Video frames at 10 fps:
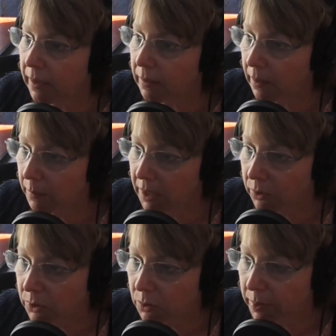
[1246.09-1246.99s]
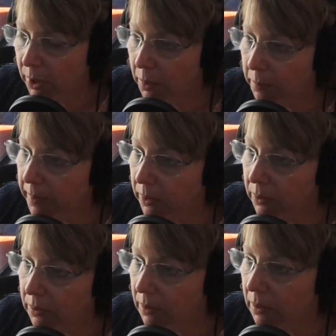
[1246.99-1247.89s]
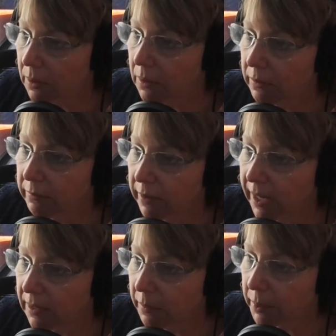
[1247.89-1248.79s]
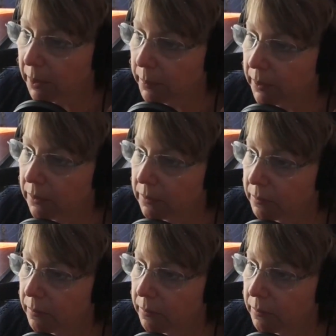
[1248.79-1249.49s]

Let me go to purple. Violet purple